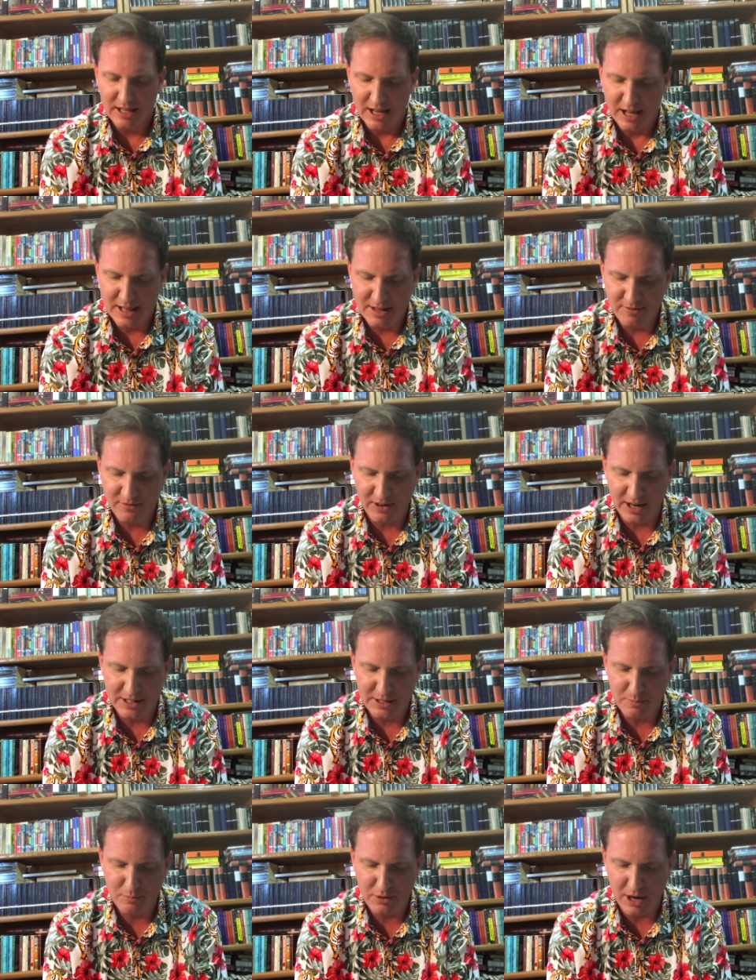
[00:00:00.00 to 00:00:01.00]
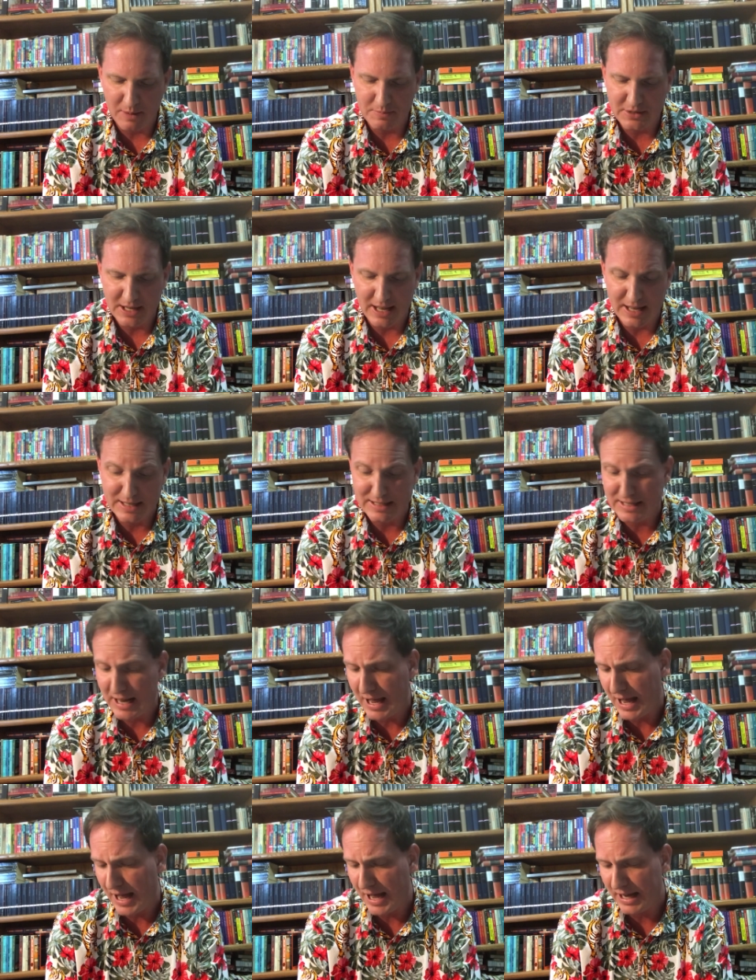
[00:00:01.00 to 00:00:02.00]
And then finally, Prompt 10
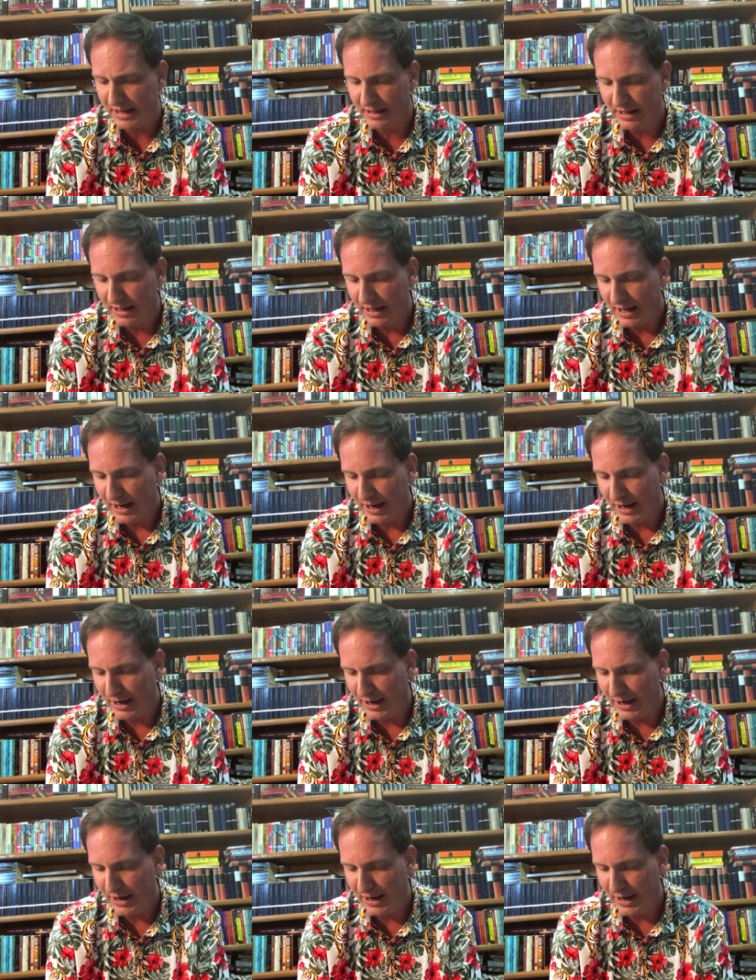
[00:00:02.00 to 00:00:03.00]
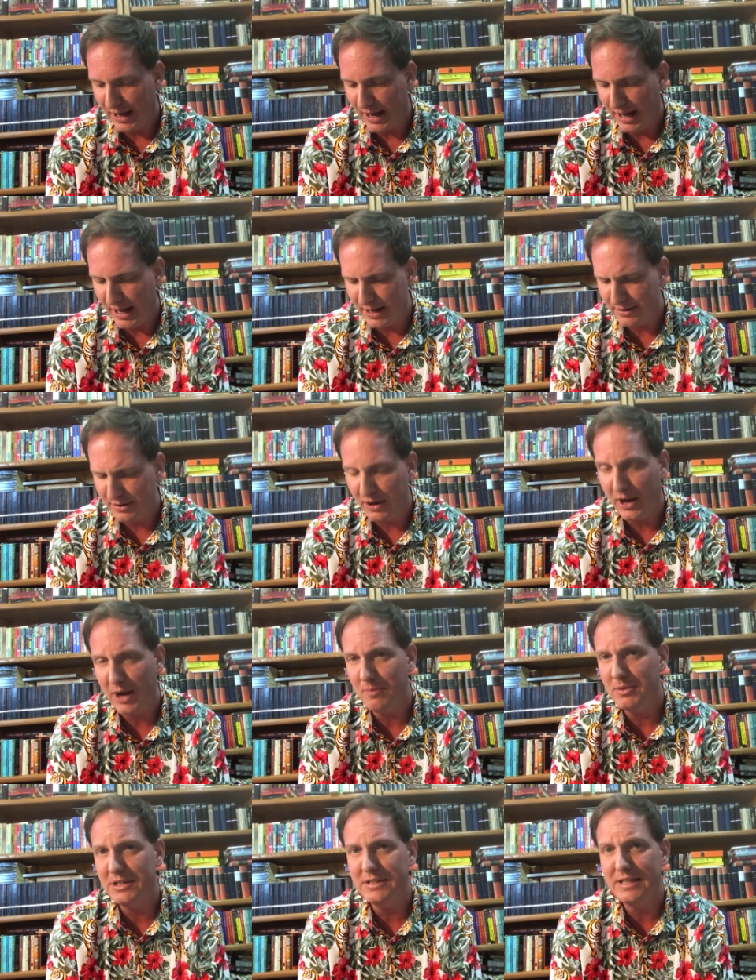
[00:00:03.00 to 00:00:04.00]
Tag. Uh, I don't know how
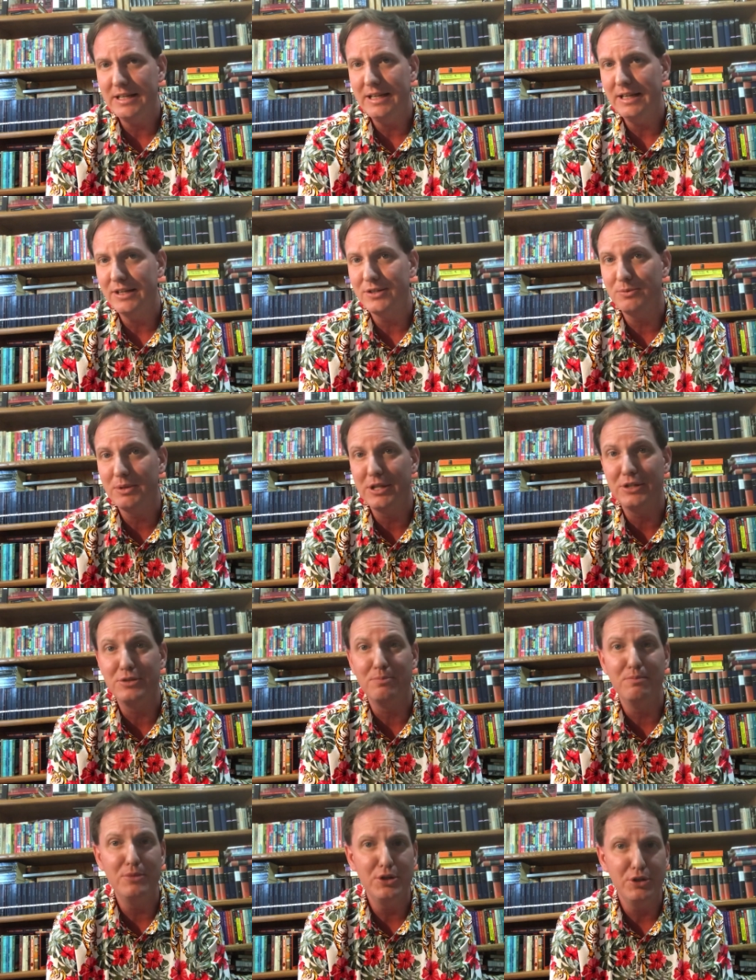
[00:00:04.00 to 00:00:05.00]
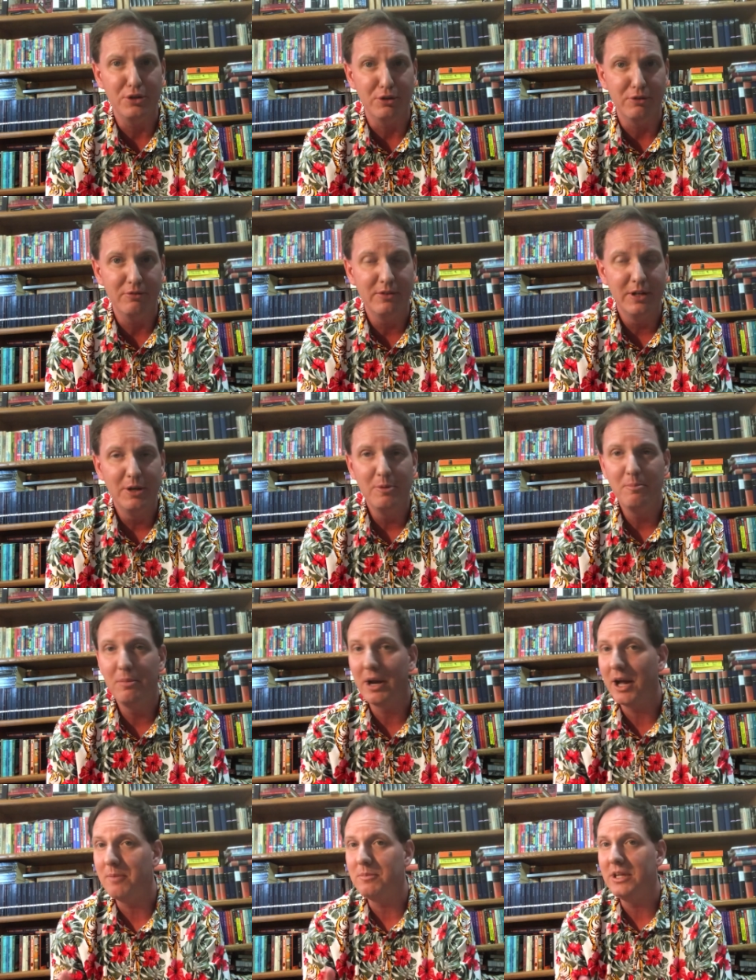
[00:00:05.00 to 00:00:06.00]
busy he is with his move, but I'm